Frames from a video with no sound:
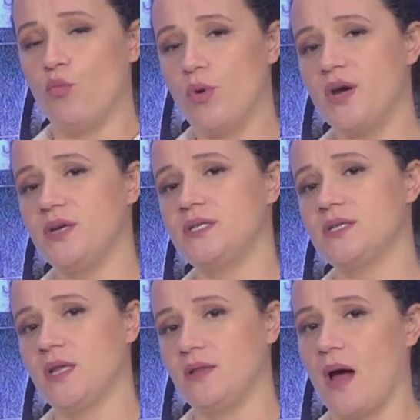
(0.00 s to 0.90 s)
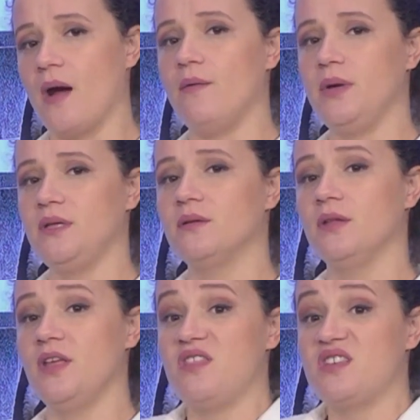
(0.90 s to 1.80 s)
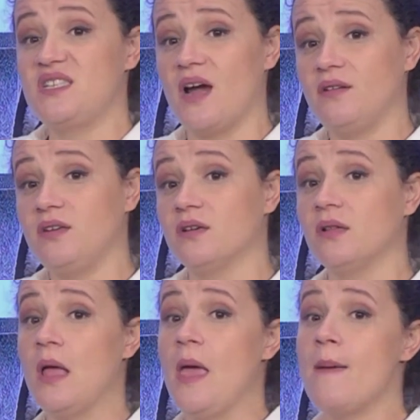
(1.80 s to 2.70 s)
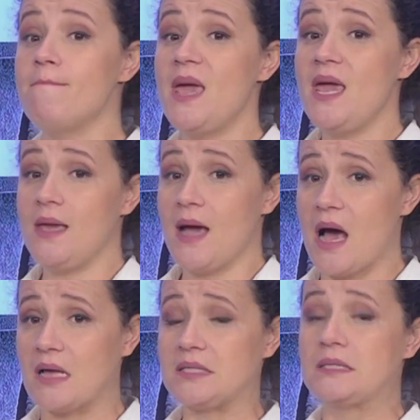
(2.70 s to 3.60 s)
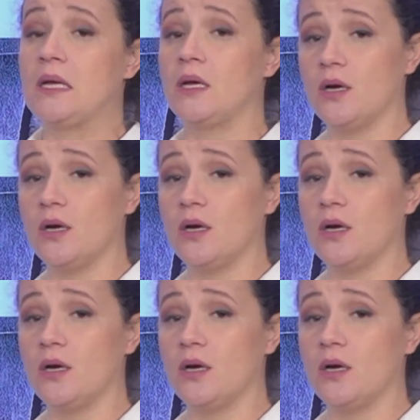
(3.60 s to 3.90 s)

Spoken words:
words that are written in this article make us